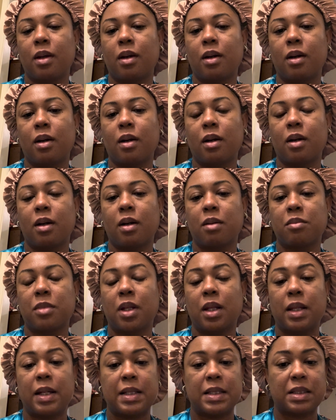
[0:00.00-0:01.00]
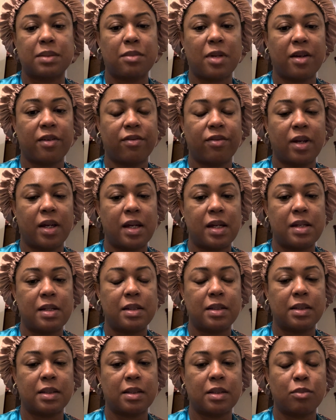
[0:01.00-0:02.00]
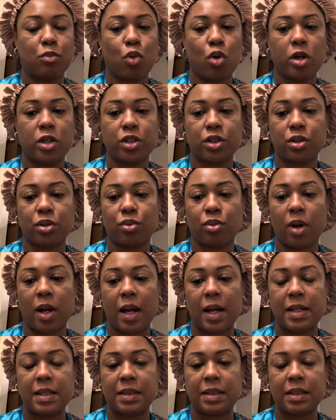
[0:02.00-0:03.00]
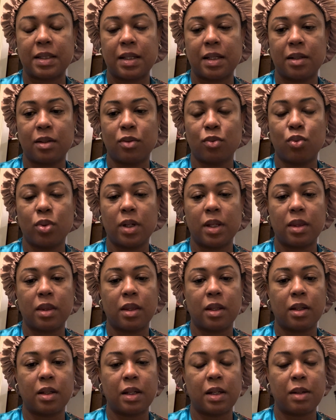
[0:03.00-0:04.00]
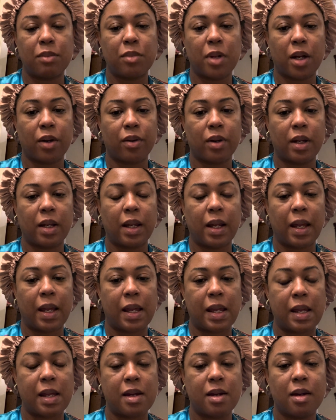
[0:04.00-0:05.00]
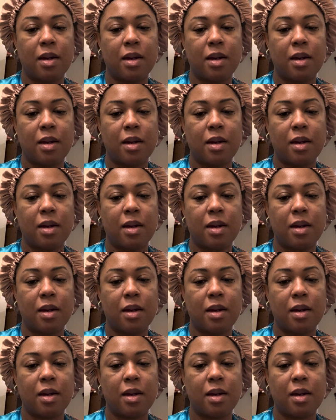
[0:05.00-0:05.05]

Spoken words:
cleansed my face, moisturized it with a Mary Kay